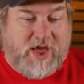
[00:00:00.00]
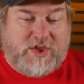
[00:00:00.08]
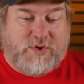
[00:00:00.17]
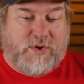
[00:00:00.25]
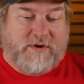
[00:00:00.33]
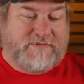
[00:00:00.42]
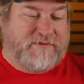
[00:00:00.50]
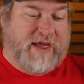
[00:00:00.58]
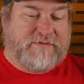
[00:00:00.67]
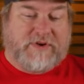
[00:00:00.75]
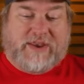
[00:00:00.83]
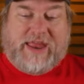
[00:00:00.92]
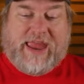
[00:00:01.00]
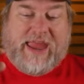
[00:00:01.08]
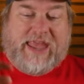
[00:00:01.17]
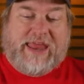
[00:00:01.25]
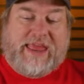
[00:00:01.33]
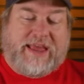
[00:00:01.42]
your favorite
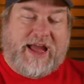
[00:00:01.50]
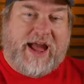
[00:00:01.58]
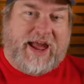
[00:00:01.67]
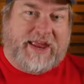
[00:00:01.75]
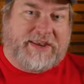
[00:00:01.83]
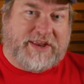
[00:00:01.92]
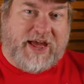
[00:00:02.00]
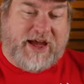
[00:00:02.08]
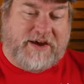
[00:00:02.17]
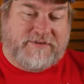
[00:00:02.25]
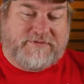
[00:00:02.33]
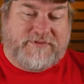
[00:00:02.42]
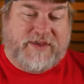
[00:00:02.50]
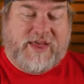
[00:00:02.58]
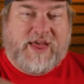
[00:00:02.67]
any kind of,